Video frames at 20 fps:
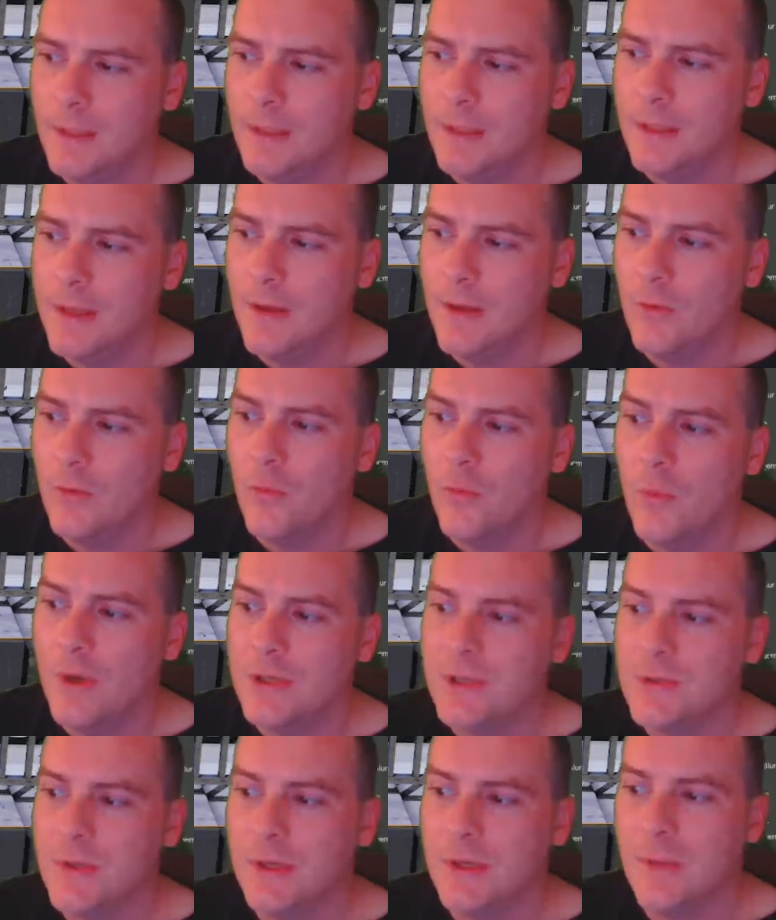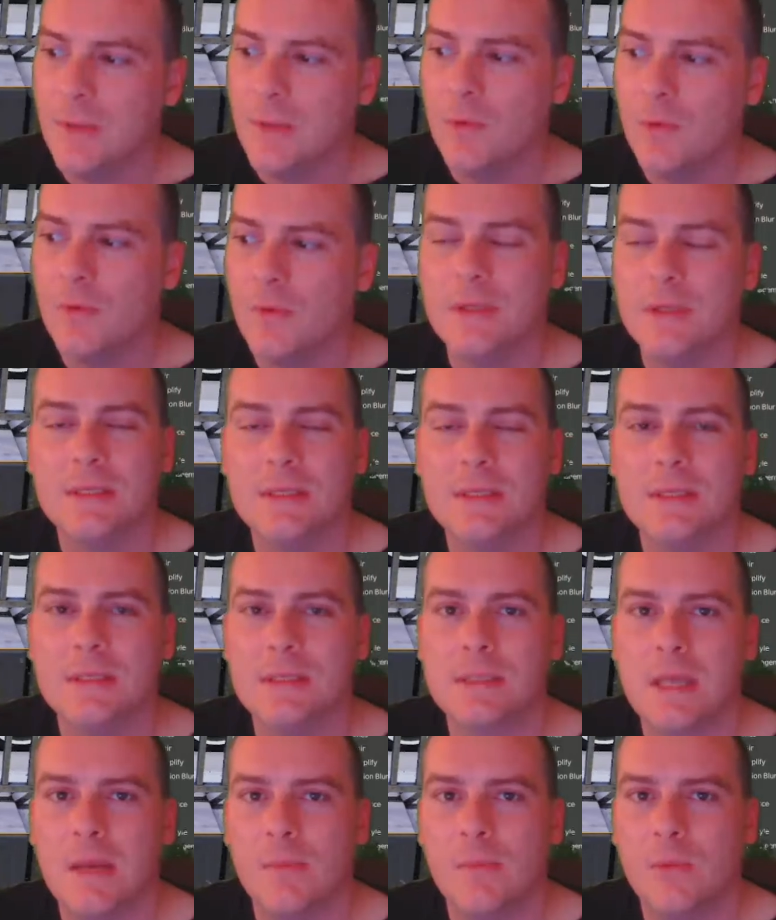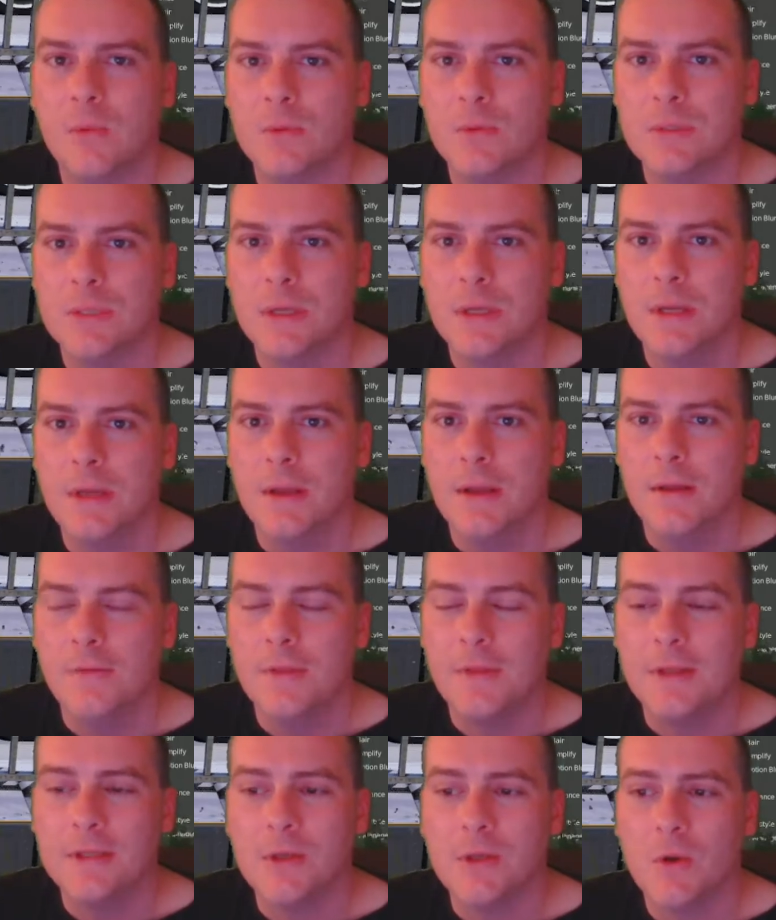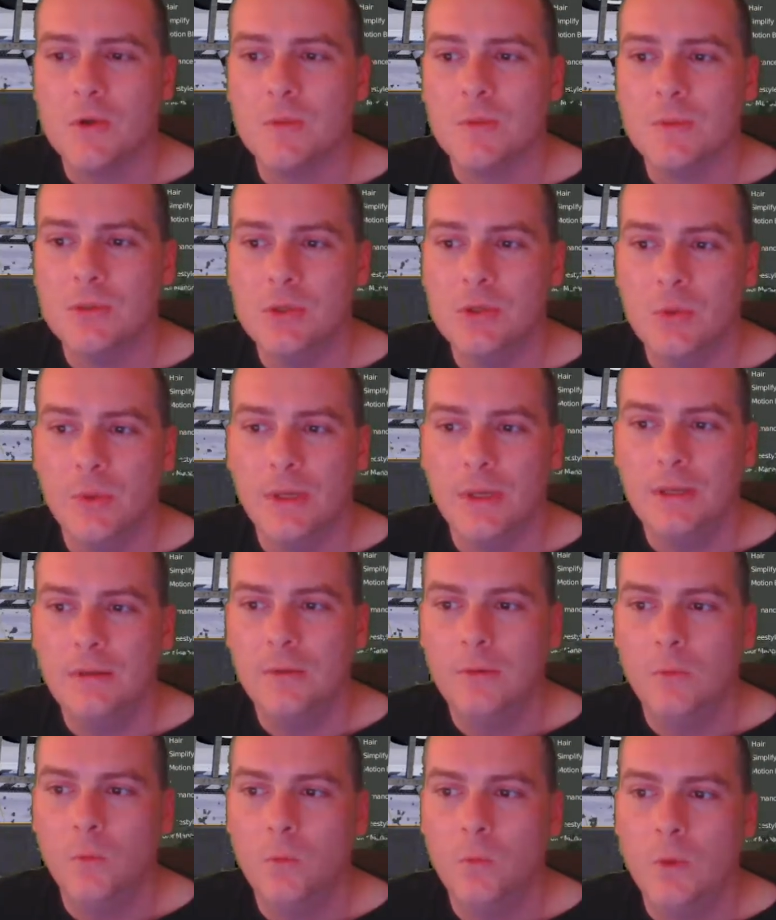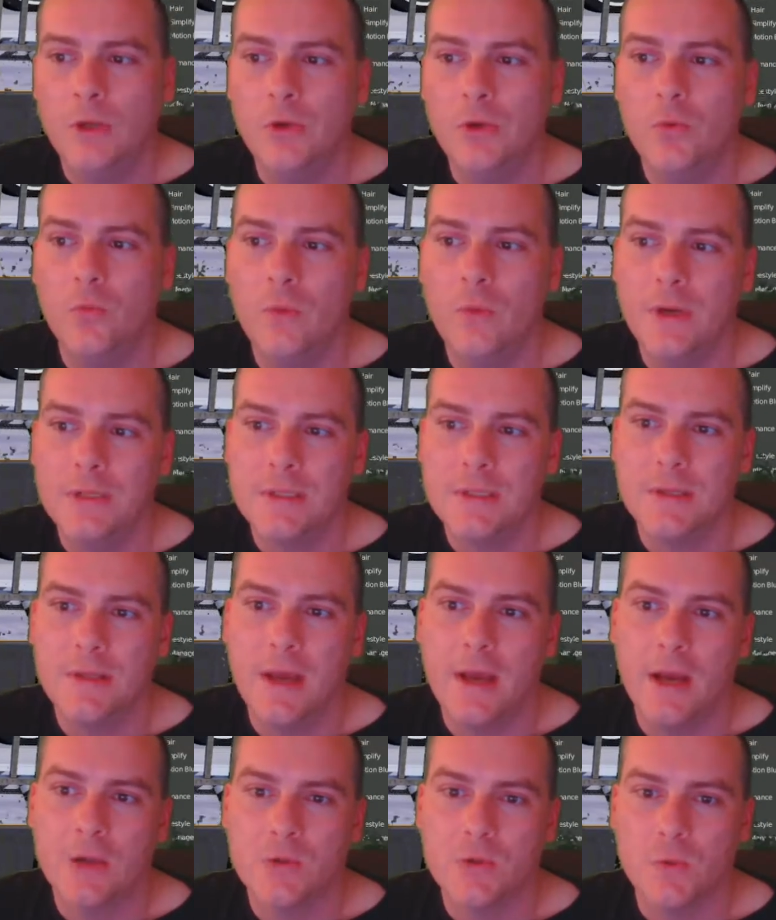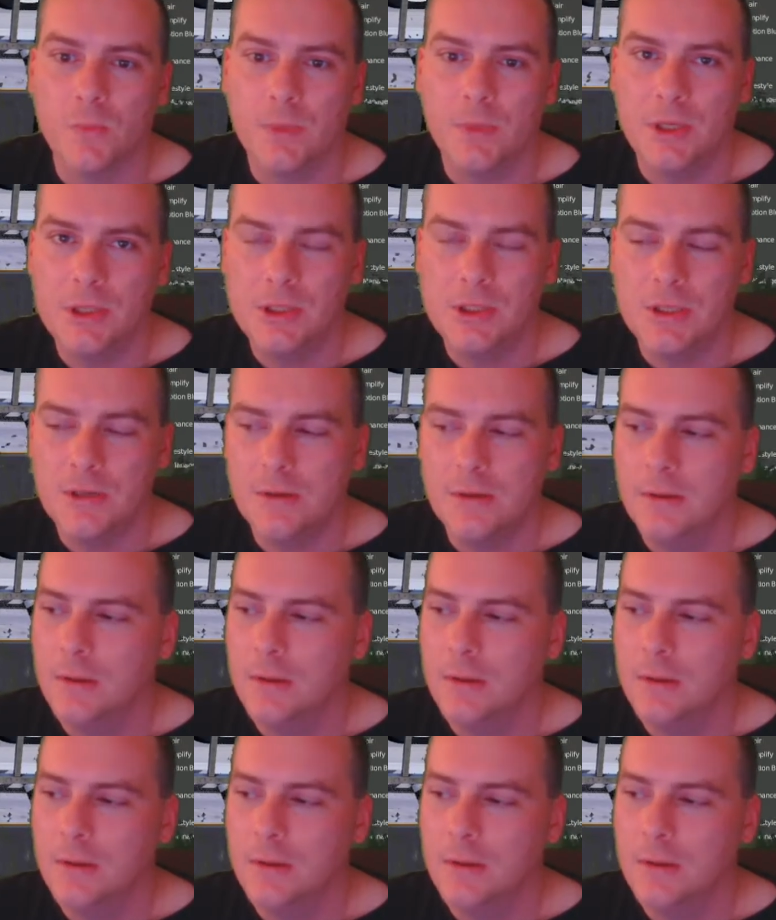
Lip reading: Now the rendering number is the samples that it's going to be doing when you render the actual picture,